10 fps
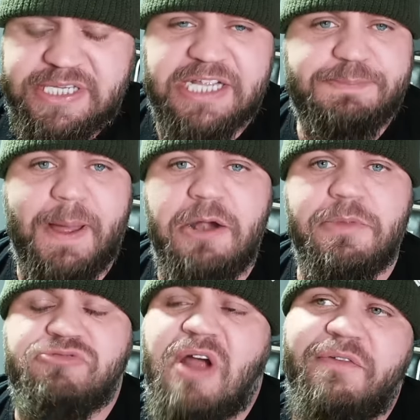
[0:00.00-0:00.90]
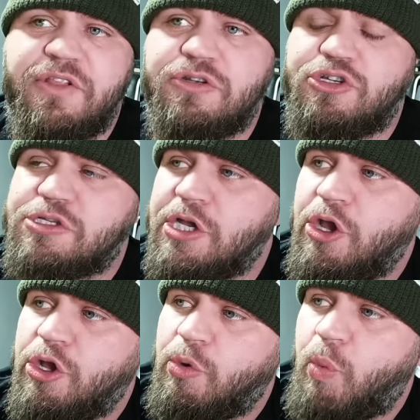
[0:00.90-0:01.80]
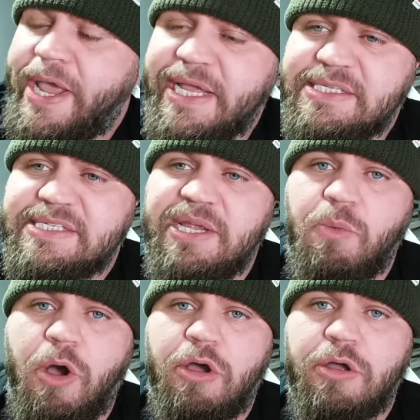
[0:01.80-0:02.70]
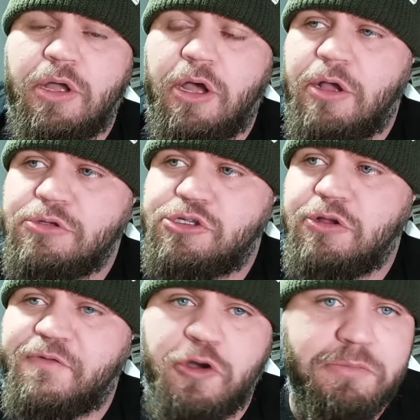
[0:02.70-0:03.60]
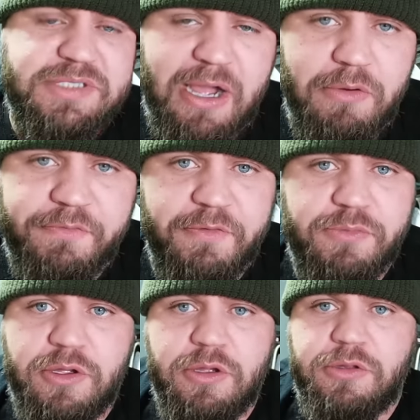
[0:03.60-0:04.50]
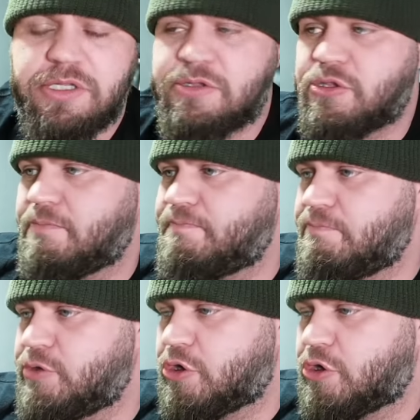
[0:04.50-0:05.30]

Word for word: experiments rather than just waiting to see what uh, stuff comes out from the, the the the